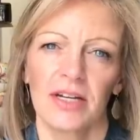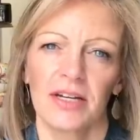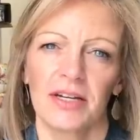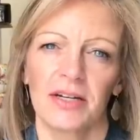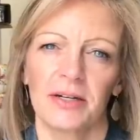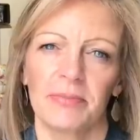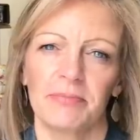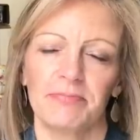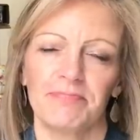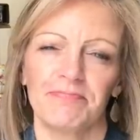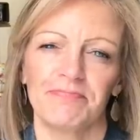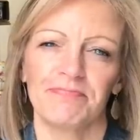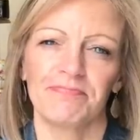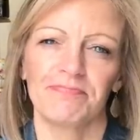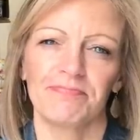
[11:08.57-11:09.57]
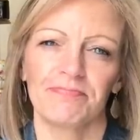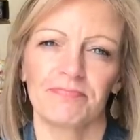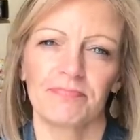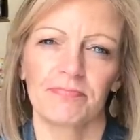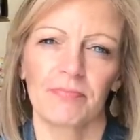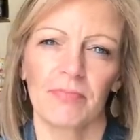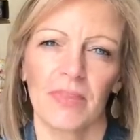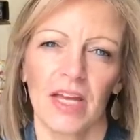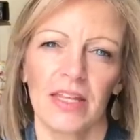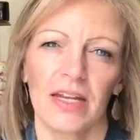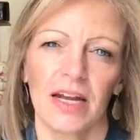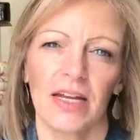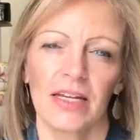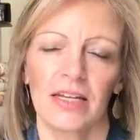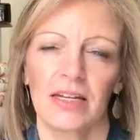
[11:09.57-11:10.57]
Um, and then
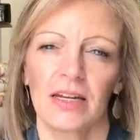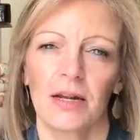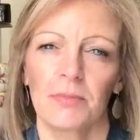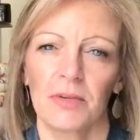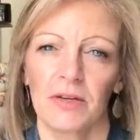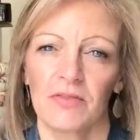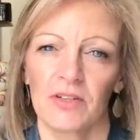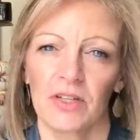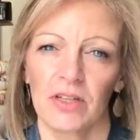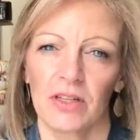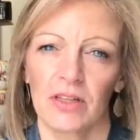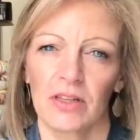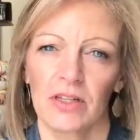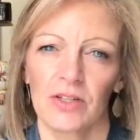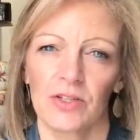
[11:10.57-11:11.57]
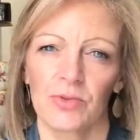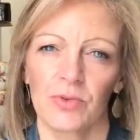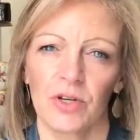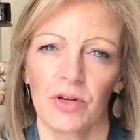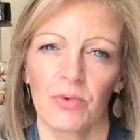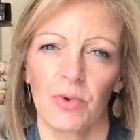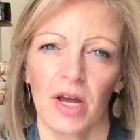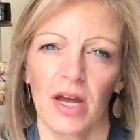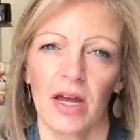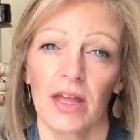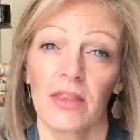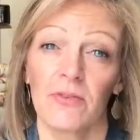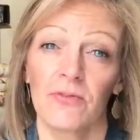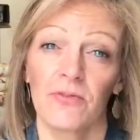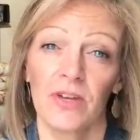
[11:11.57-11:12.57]
I ended up gifting this one away.
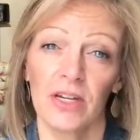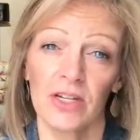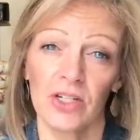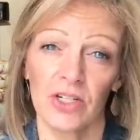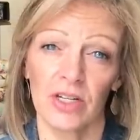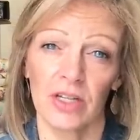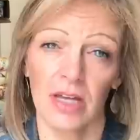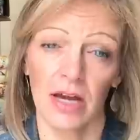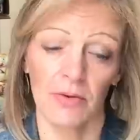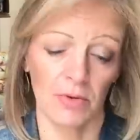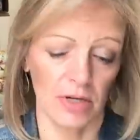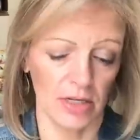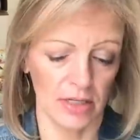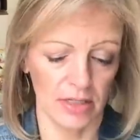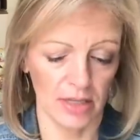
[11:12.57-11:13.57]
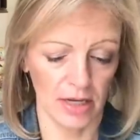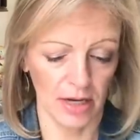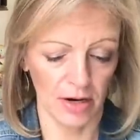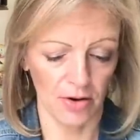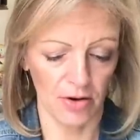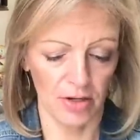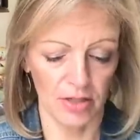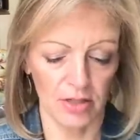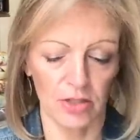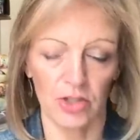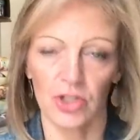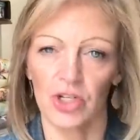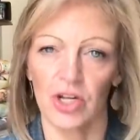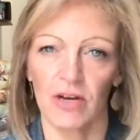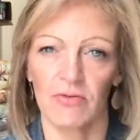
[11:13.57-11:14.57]
The finish on that one is Karen's
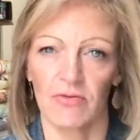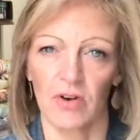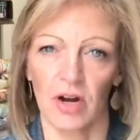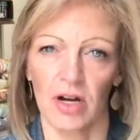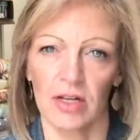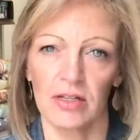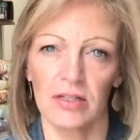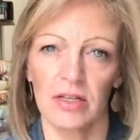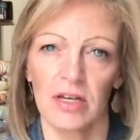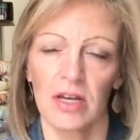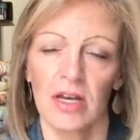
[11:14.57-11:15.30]
Chevrons.